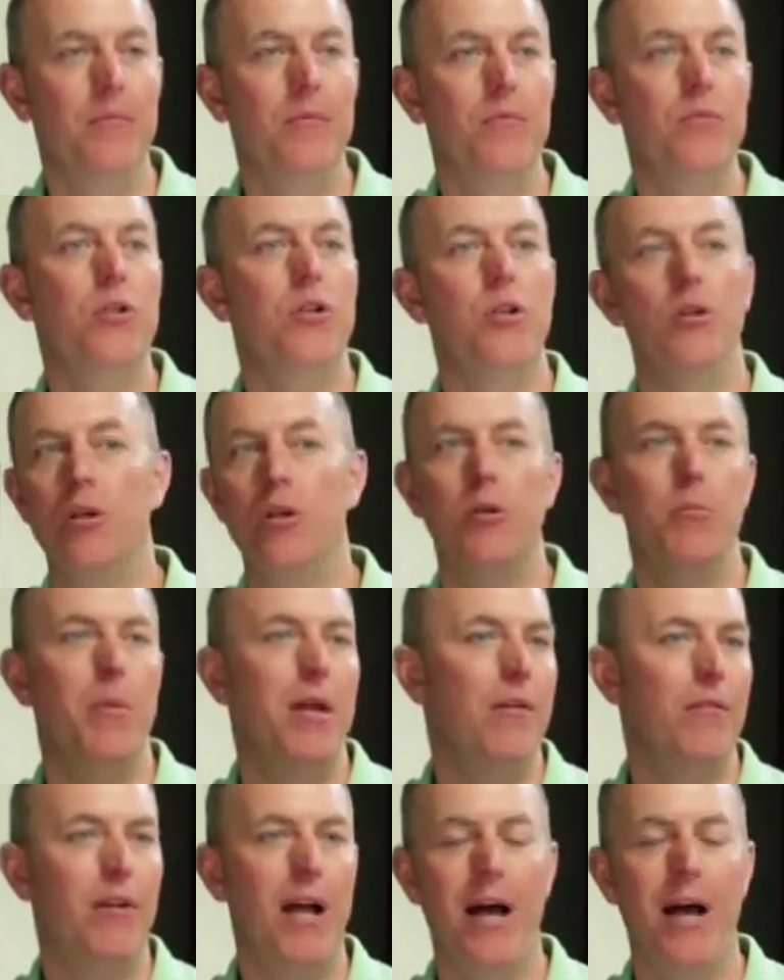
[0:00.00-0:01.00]
You may
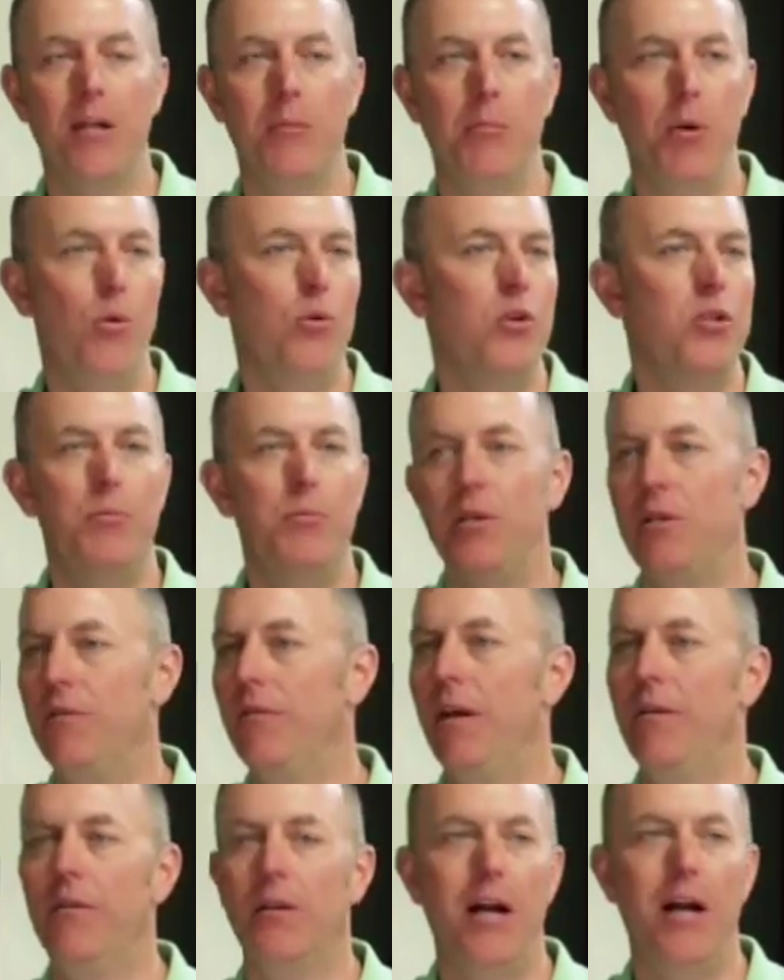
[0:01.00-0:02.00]
have gotten a bonus, but you've
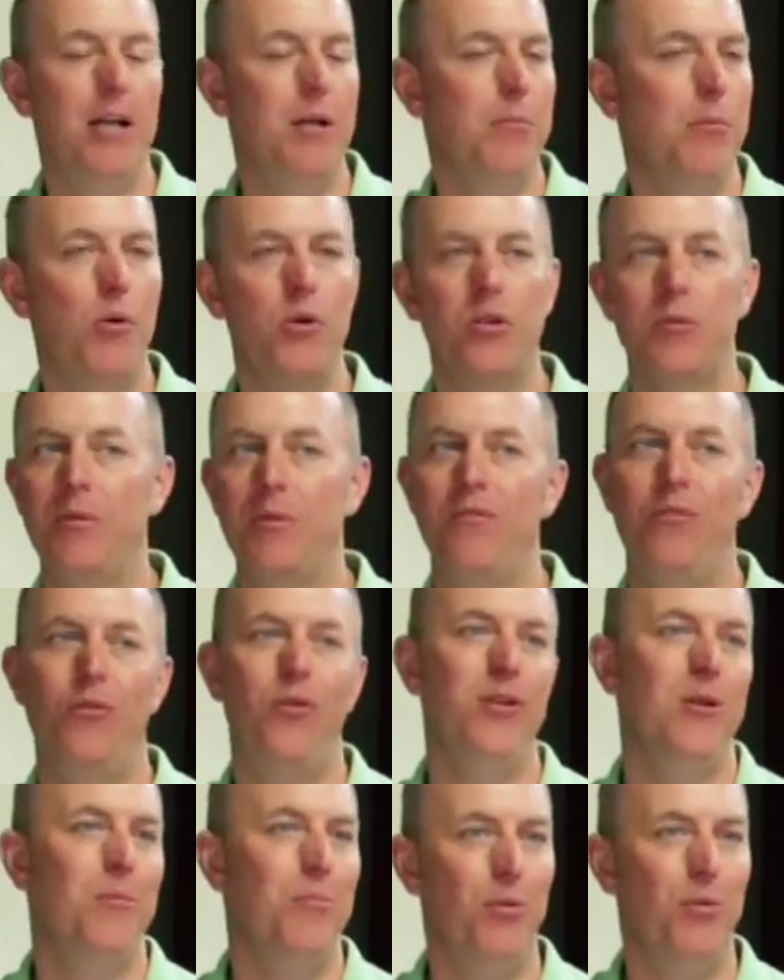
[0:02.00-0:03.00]
never gotten a bonus before.
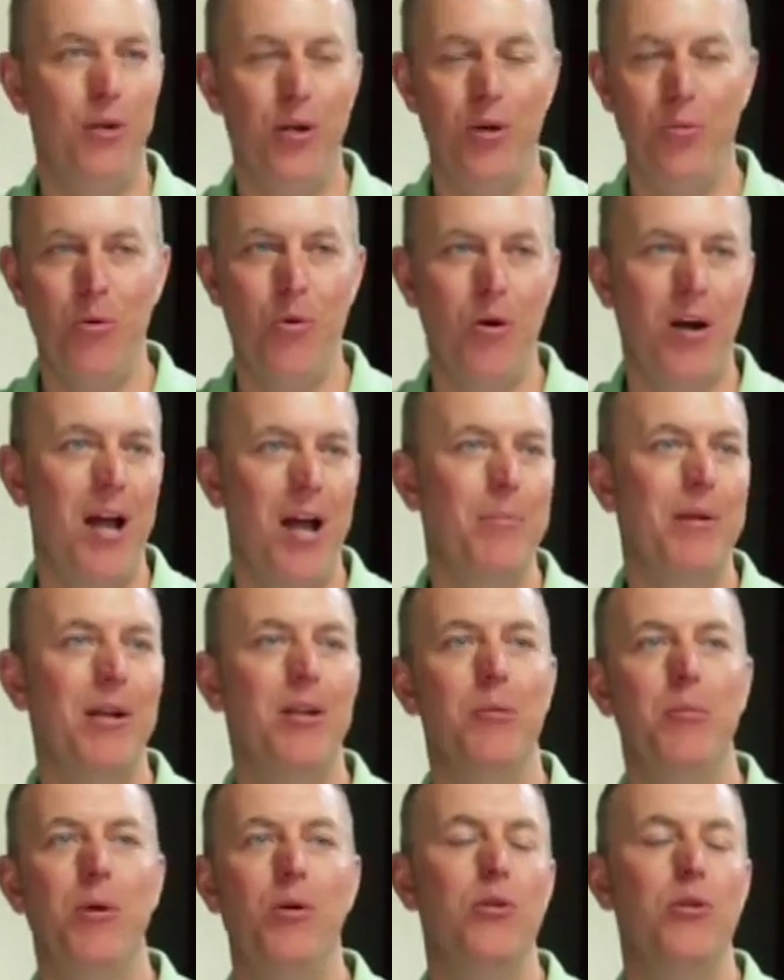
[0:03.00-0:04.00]
The employer won't comment on
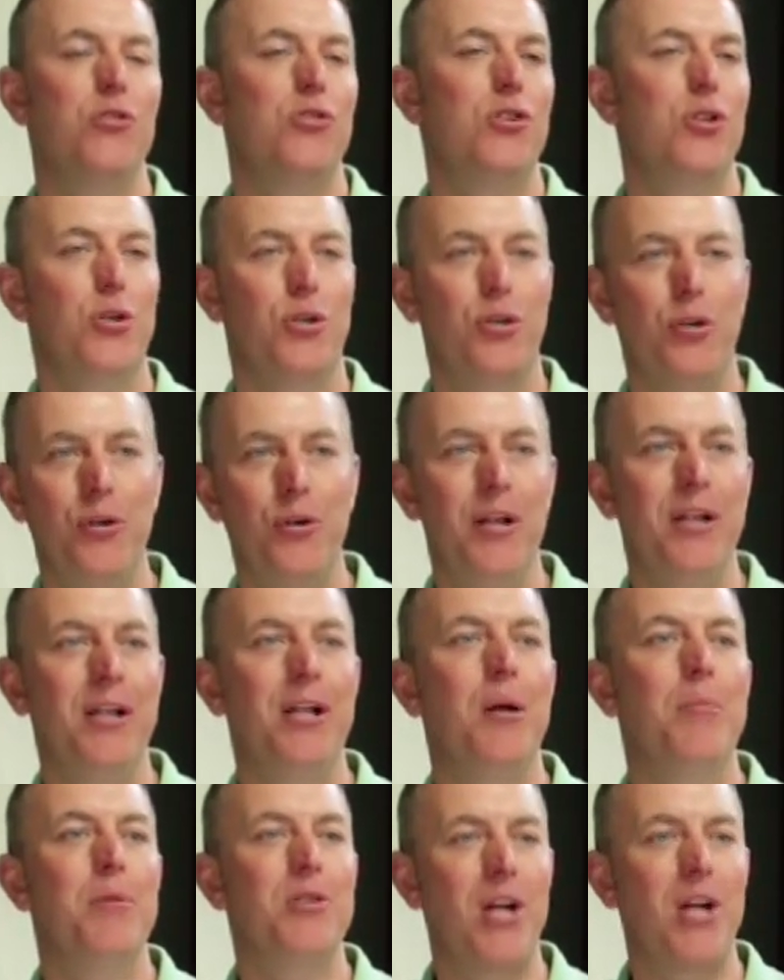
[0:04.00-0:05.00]
the bonus, so your current
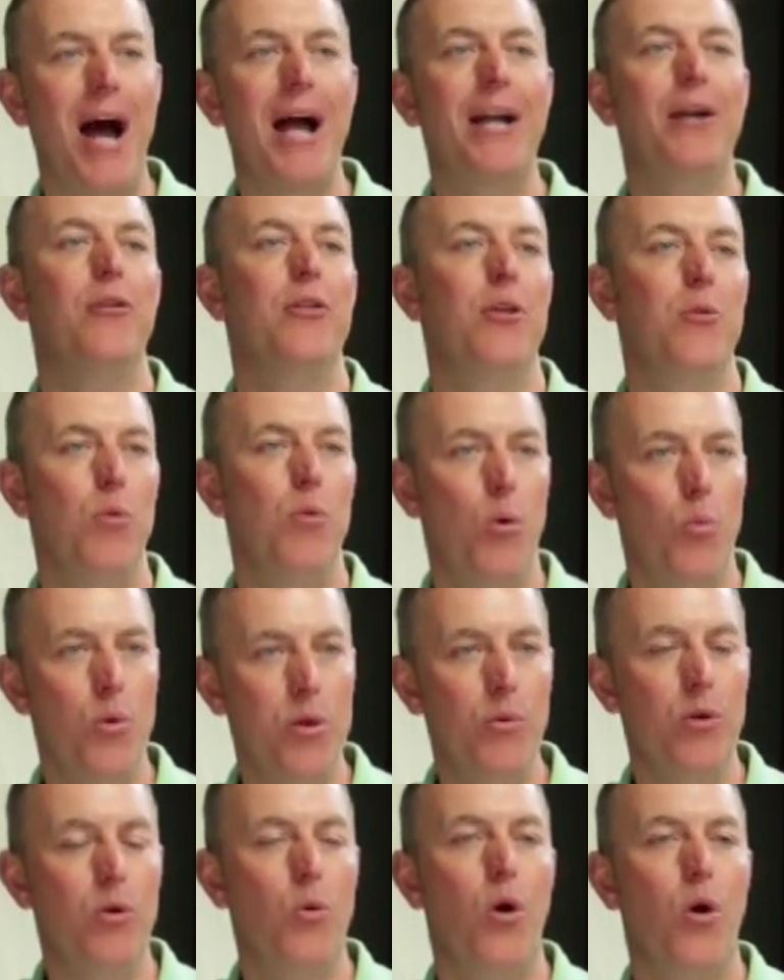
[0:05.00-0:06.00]
income is higher than what we
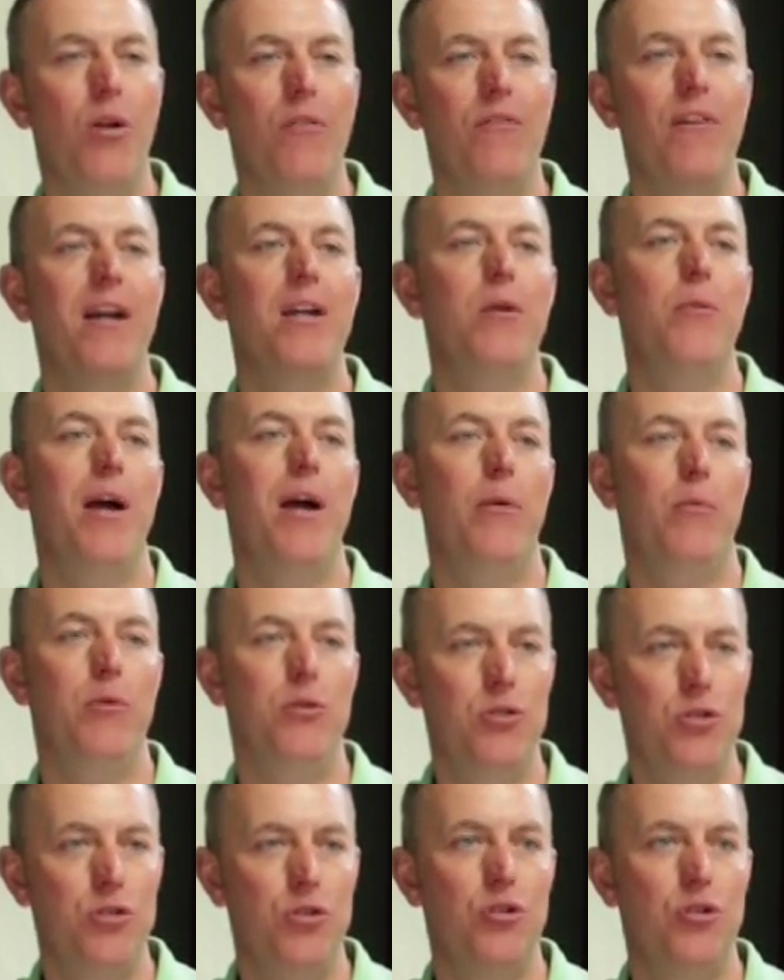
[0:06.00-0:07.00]
would qualify you at,
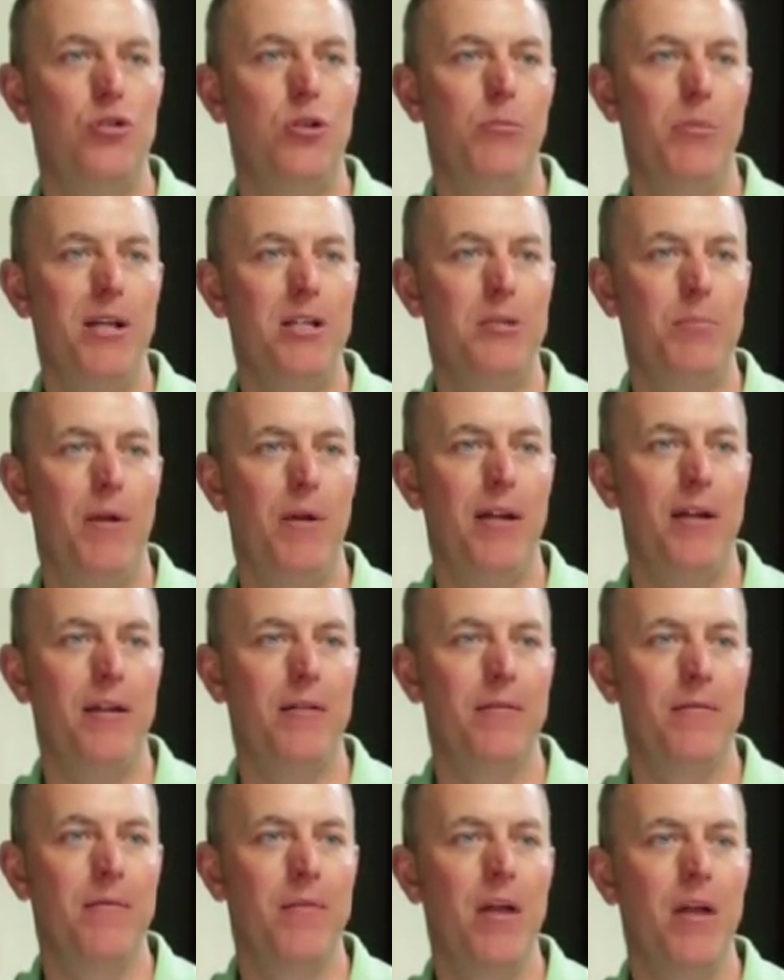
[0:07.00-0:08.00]
which is just your base pay.
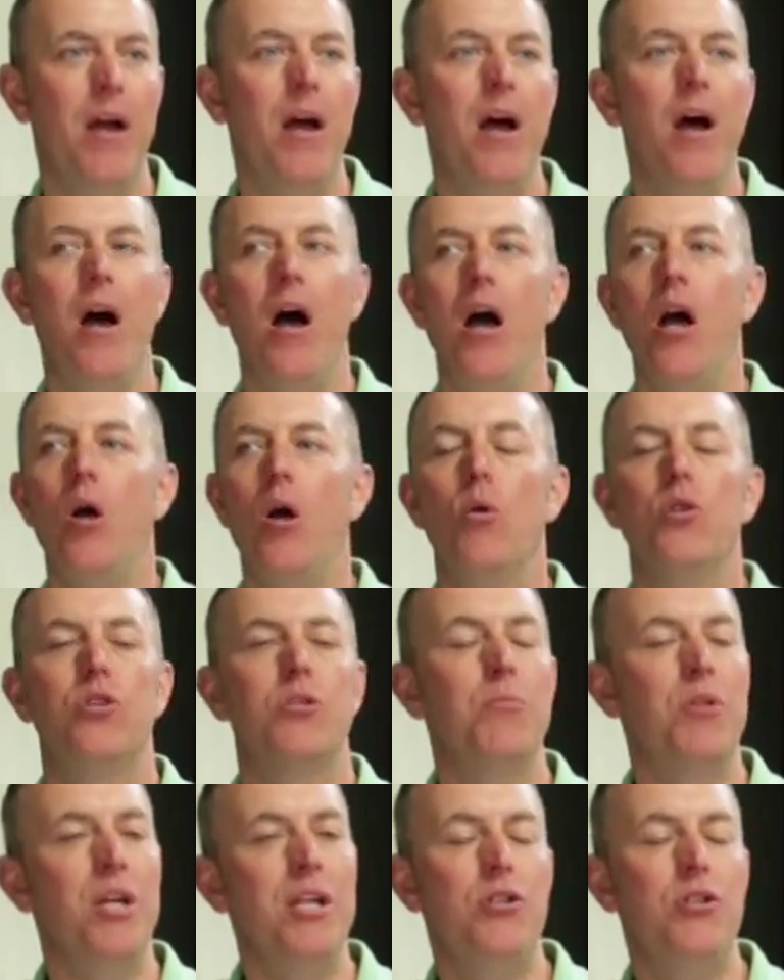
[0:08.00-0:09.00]

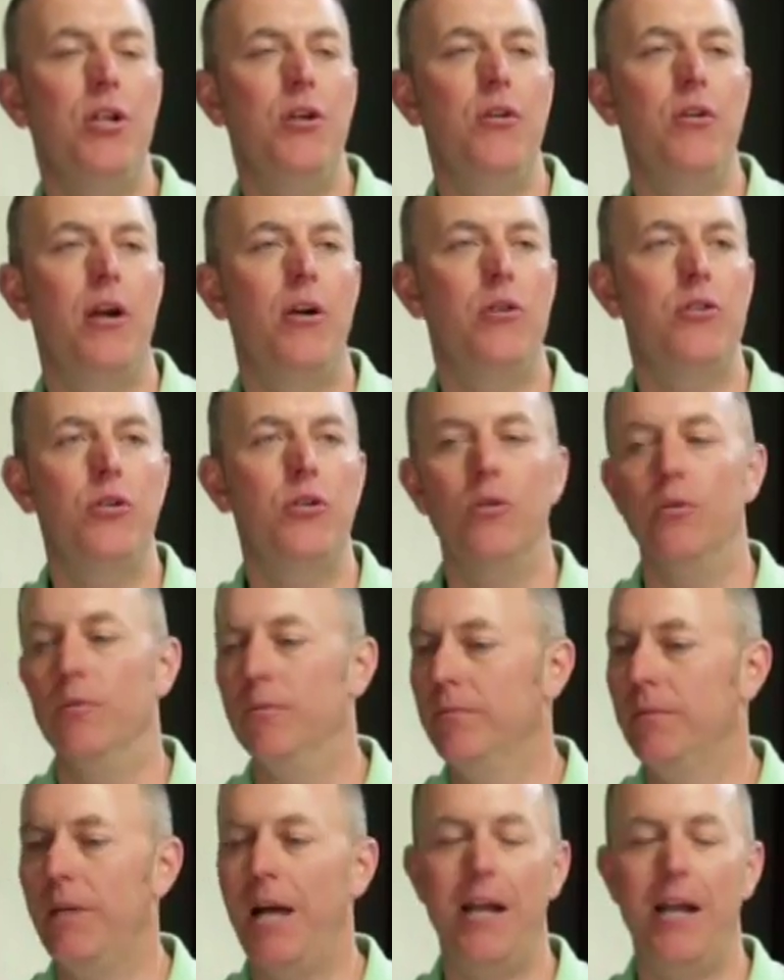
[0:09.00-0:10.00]
Some things you hear that aren't true.
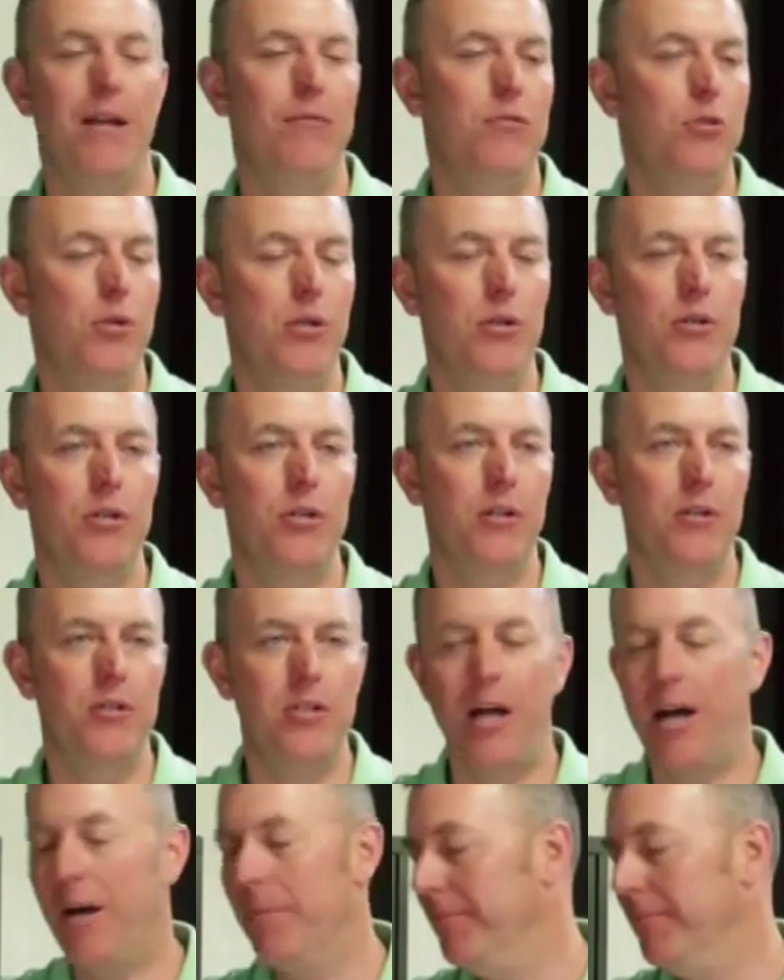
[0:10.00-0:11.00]
Got to have 2 years on the
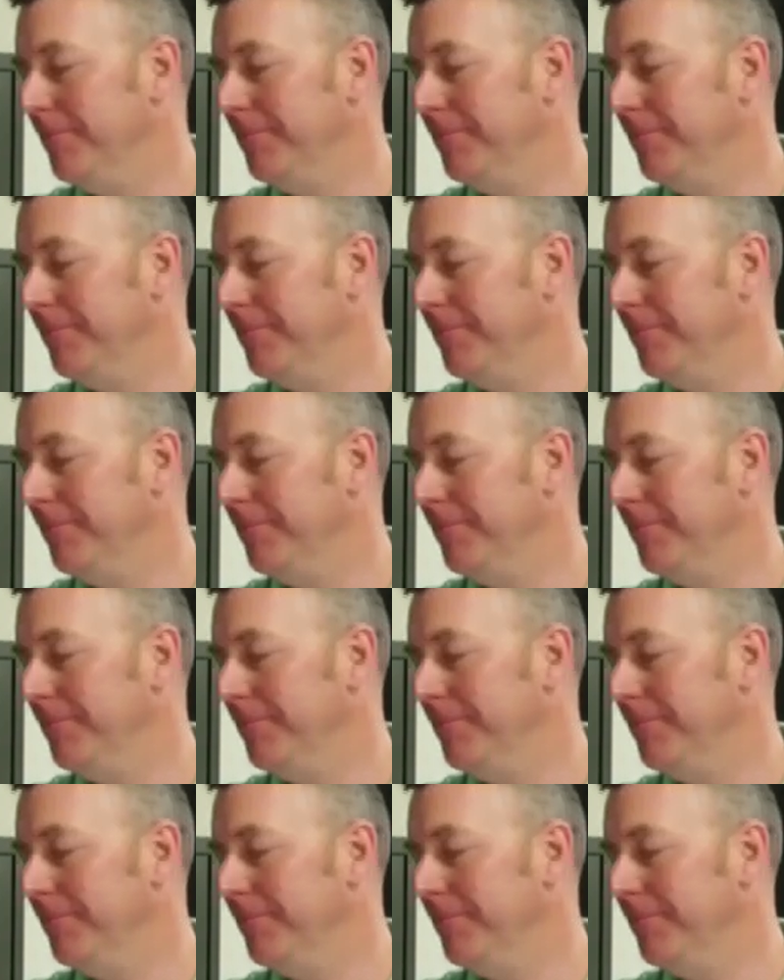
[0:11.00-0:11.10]
job.